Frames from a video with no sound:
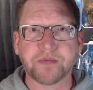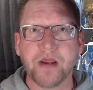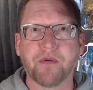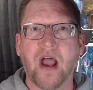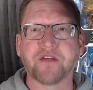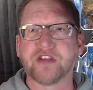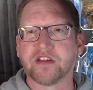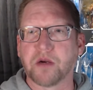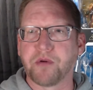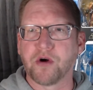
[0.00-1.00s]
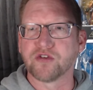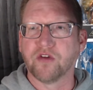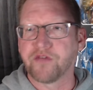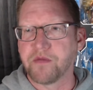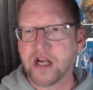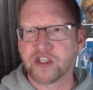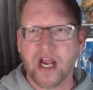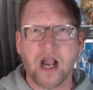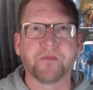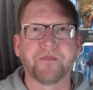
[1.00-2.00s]
people have sent their personal information
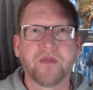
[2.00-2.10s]
out.